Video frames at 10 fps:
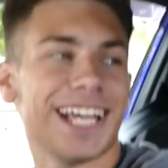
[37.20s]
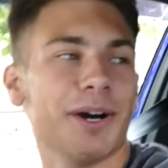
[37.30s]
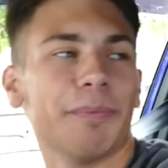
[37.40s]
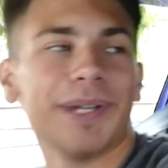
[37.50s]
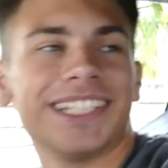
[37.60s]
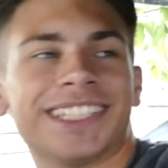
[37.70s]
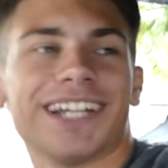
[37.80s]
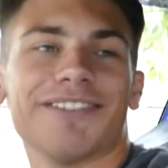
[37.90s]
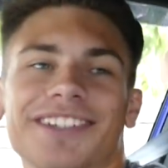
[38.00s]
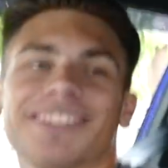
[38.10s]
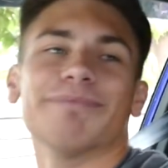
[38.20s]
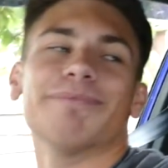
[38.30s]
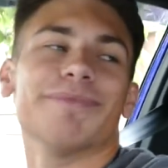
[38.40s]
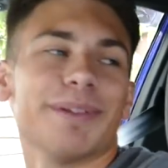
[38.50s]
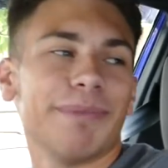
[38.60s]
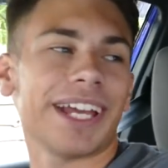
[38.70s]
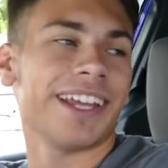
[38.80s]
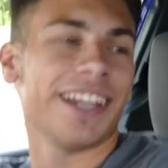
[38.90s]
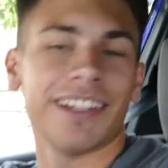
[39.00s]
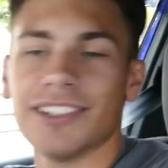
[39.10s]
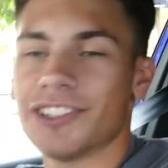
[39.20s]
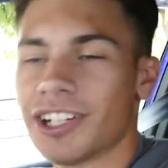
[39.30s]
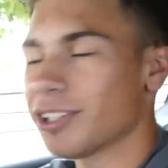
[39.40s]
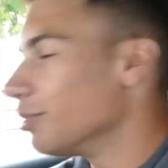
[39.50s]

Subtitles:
LB7, the Mexican drug